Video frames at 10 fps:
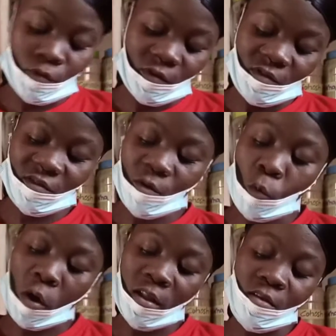see
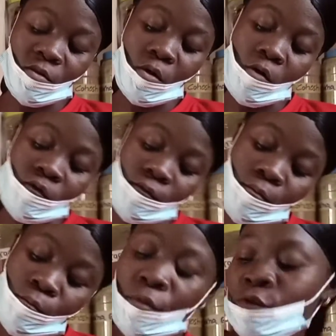1 liter of
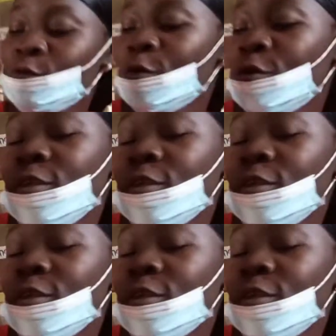pot oil